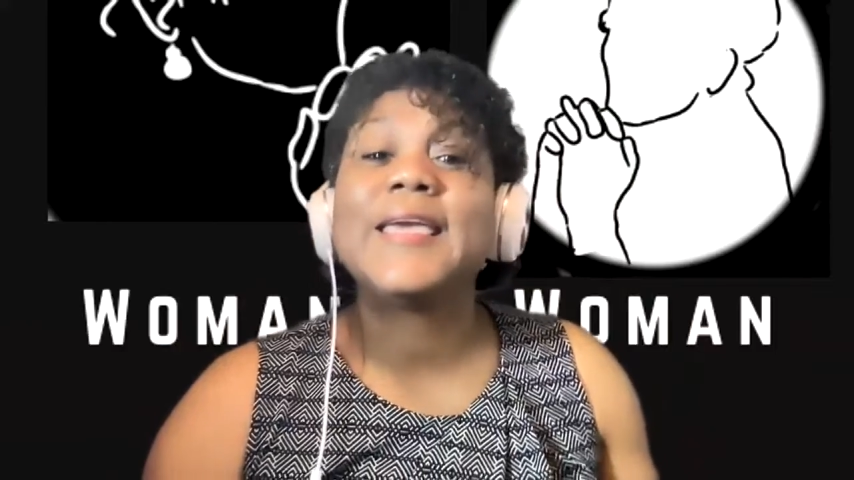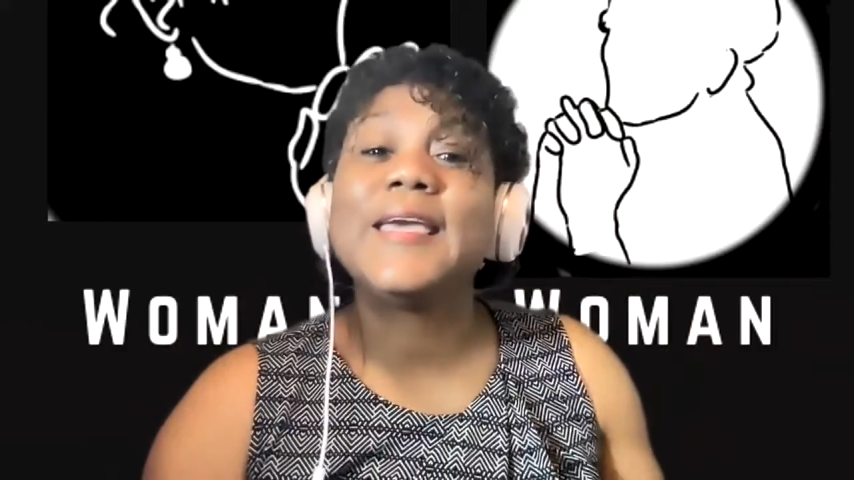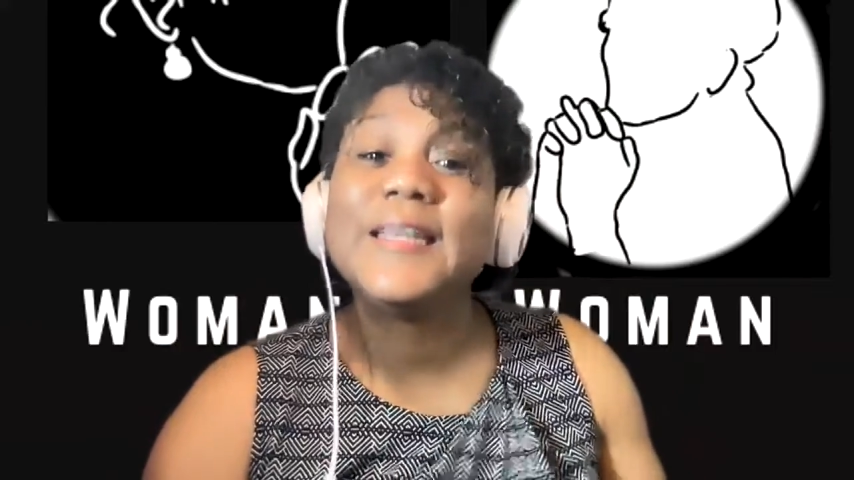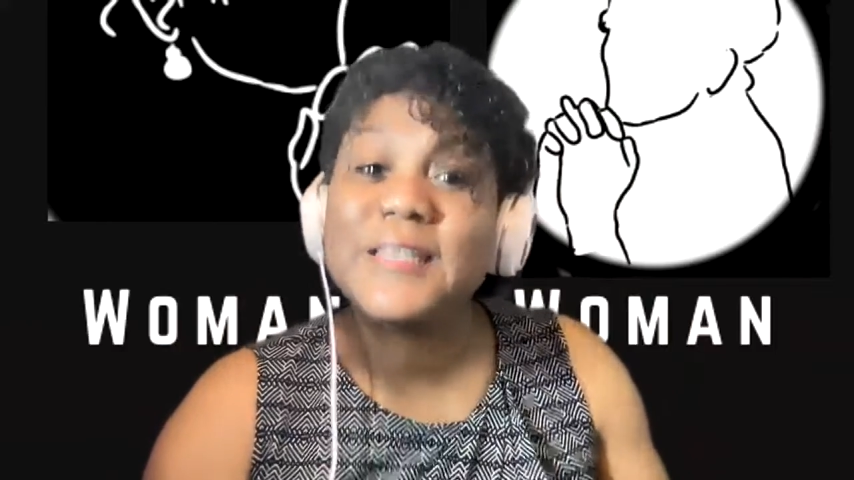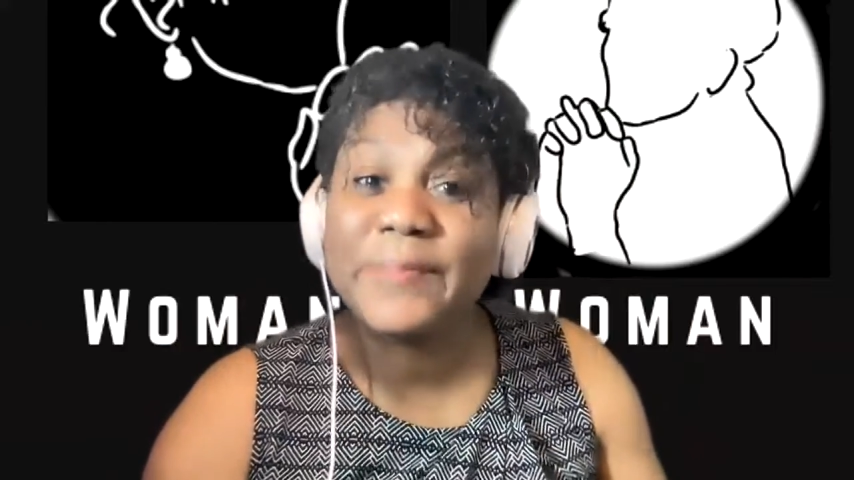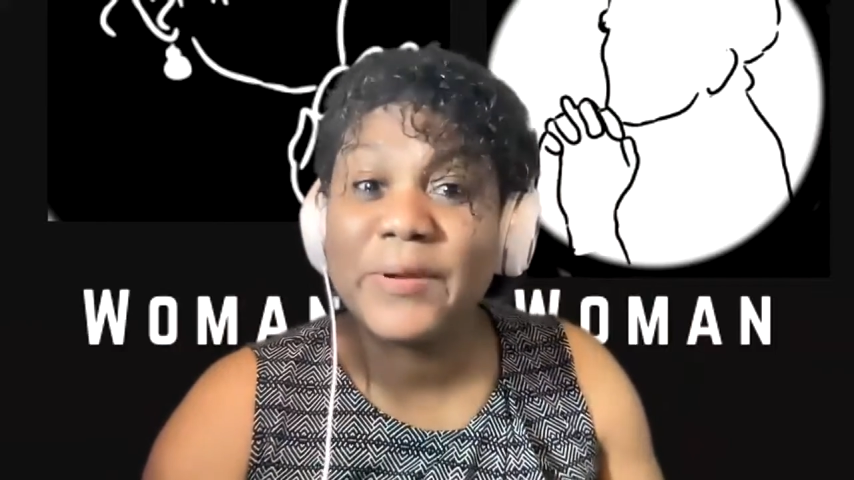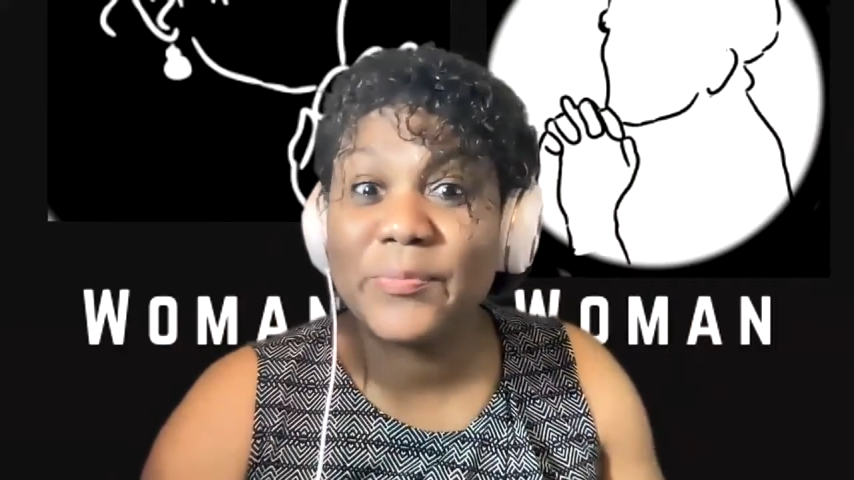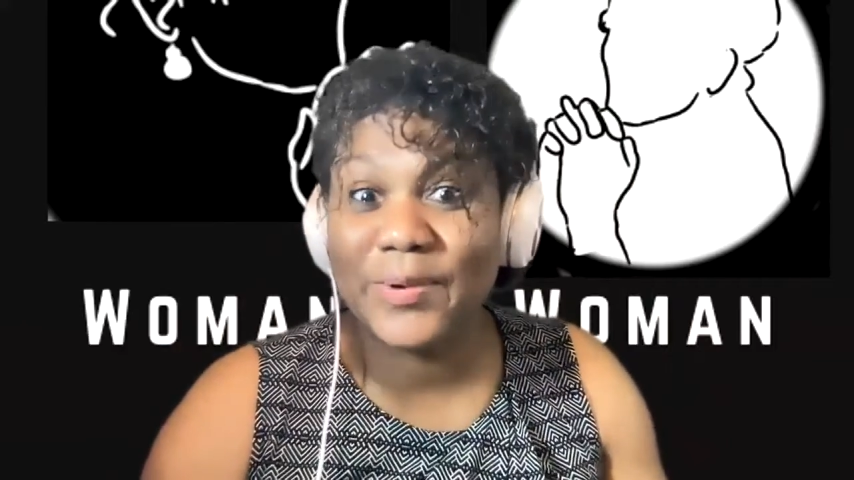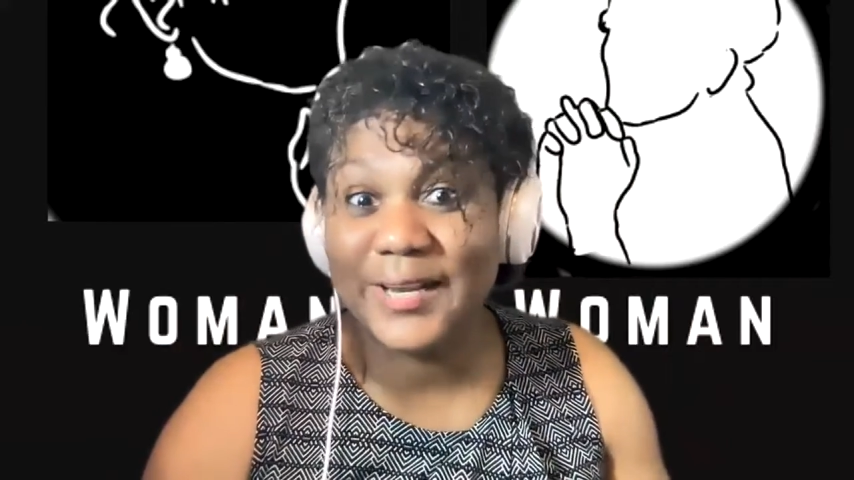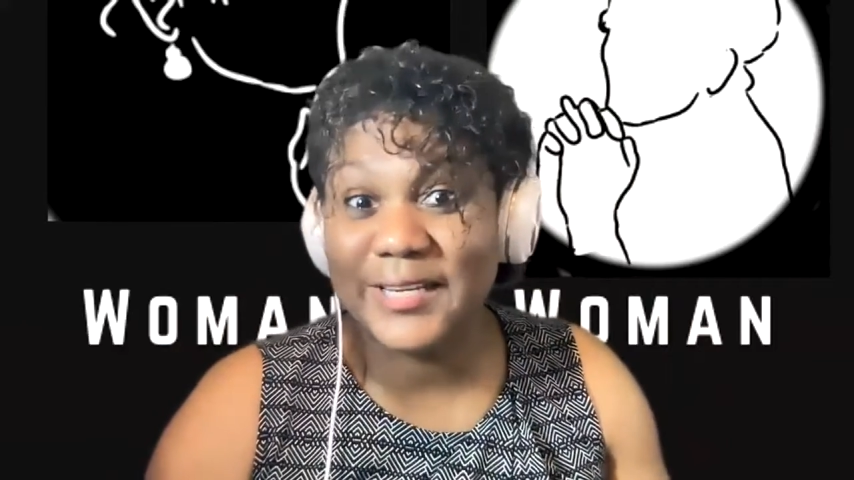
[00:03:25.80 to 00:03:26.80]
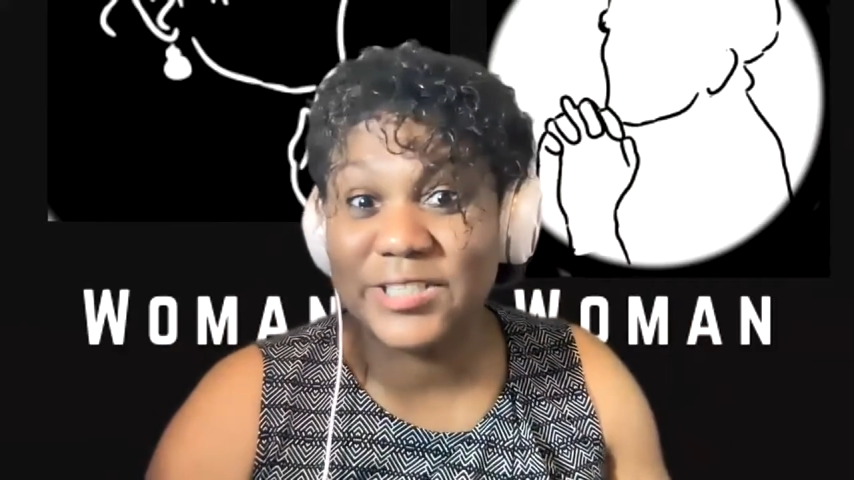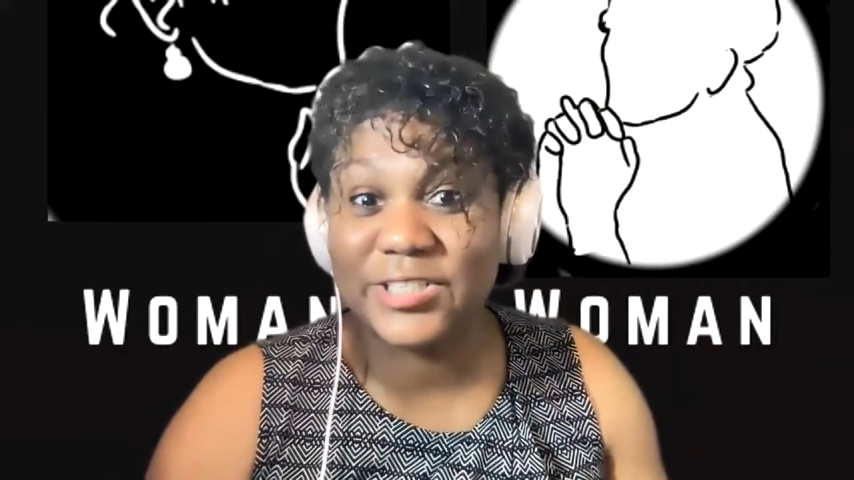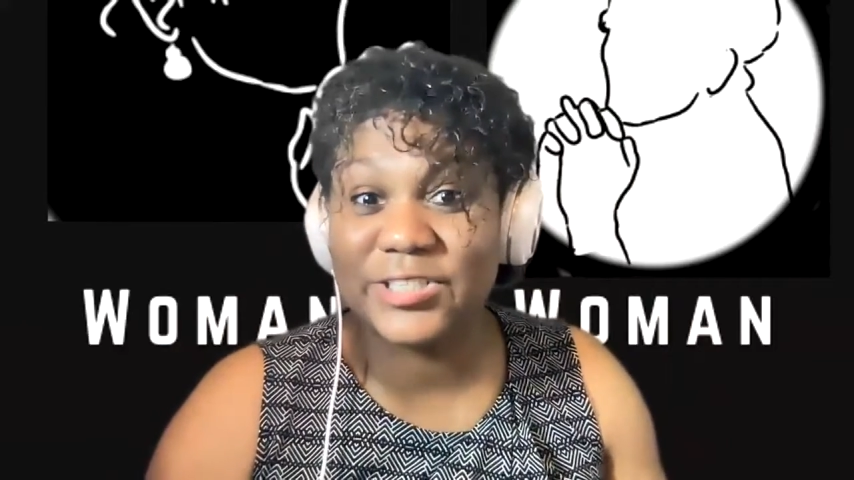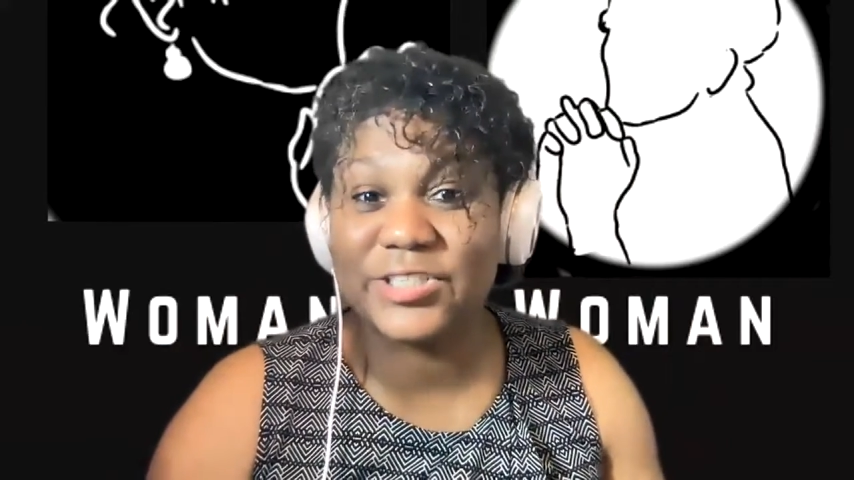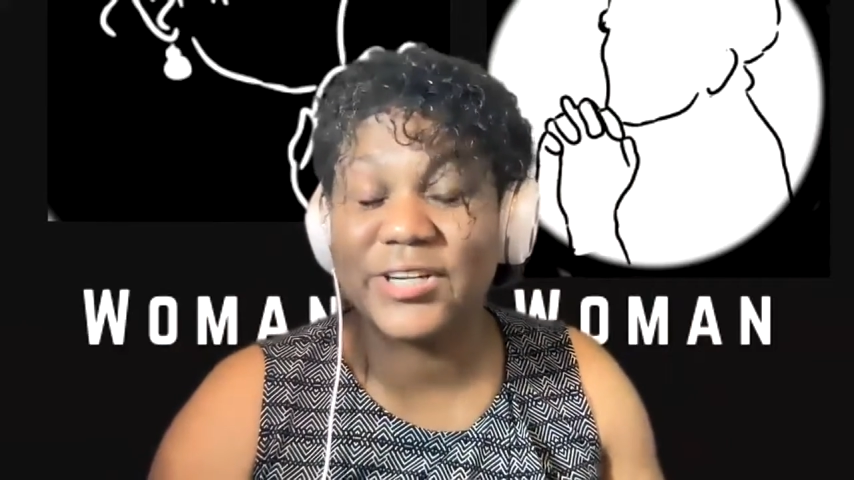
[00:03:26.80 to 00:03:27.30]
intimate
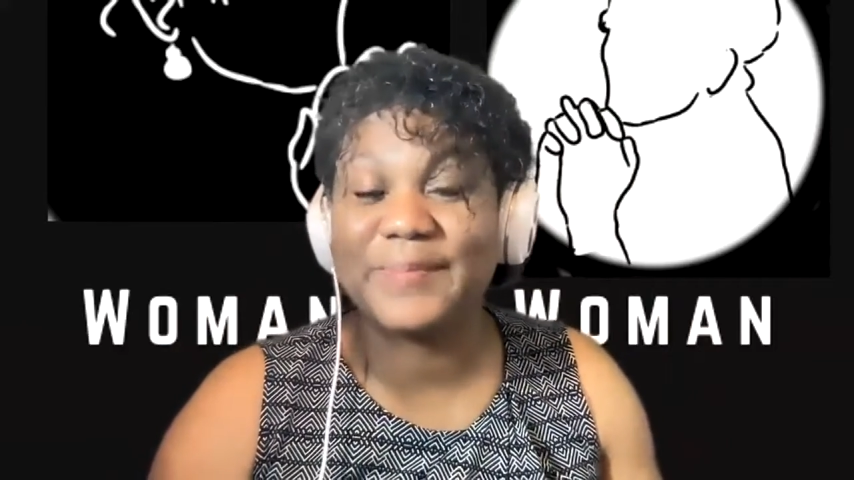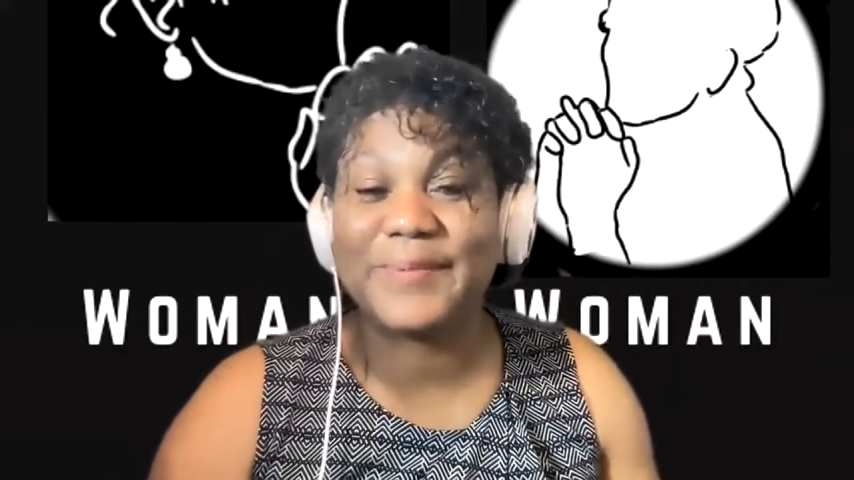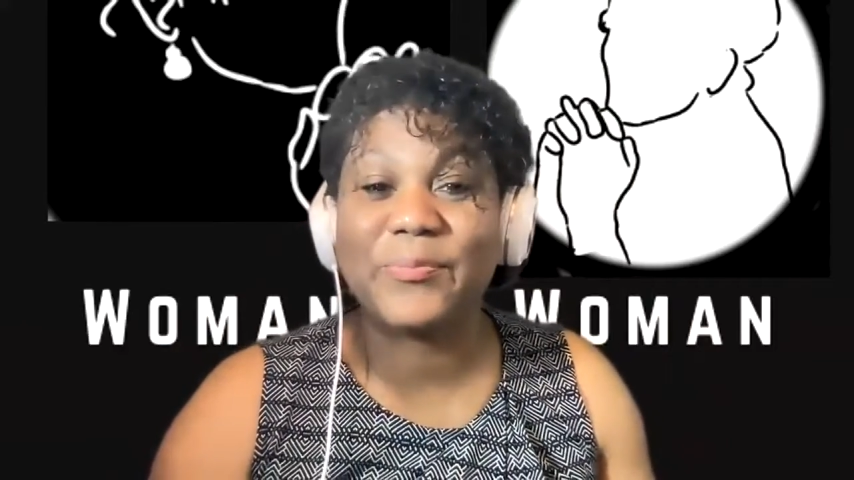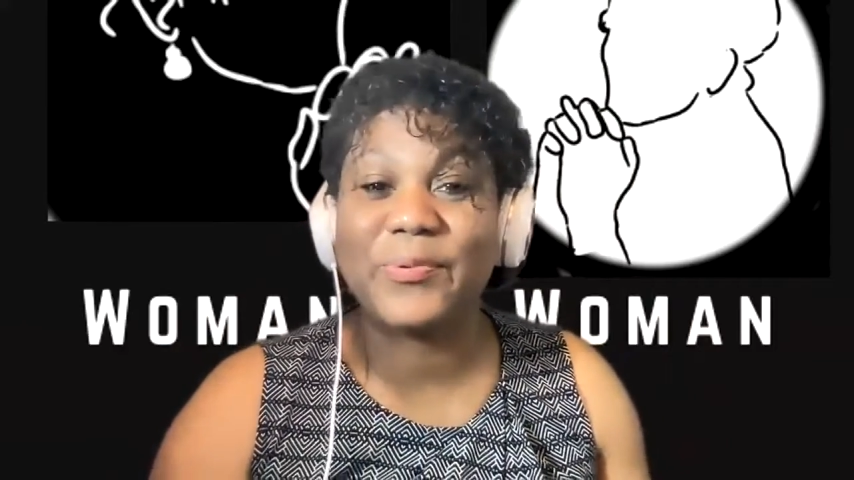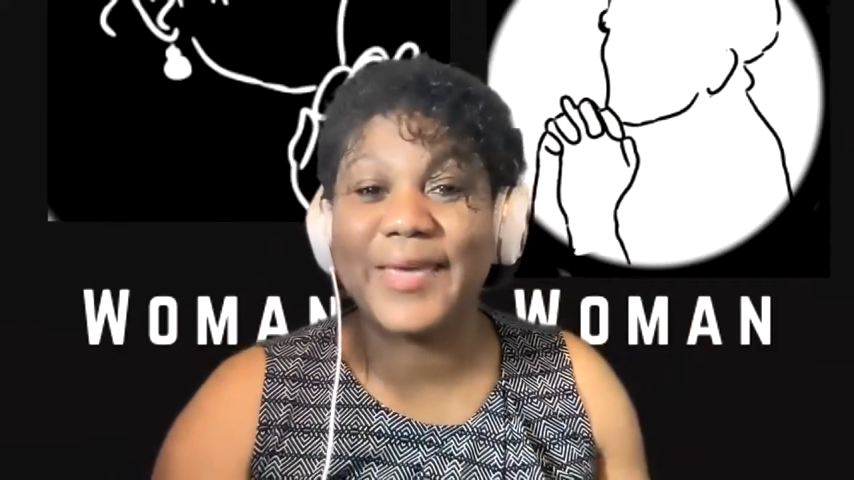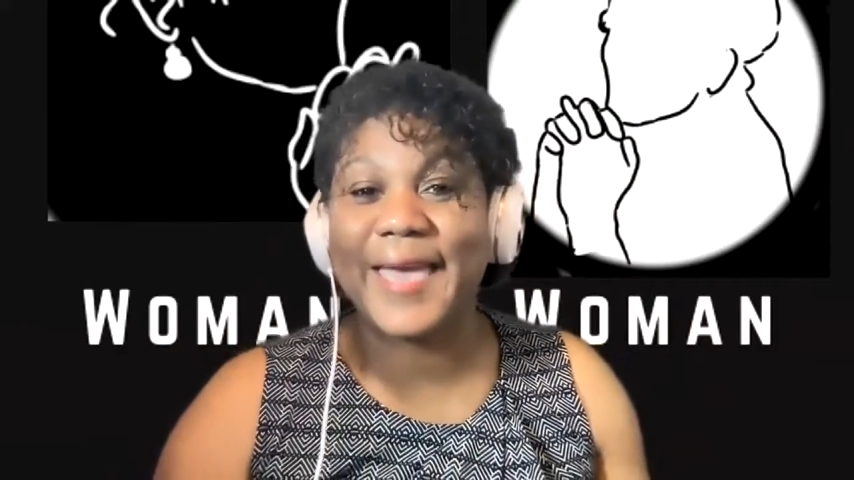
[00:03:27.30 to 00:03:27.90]
relationship that we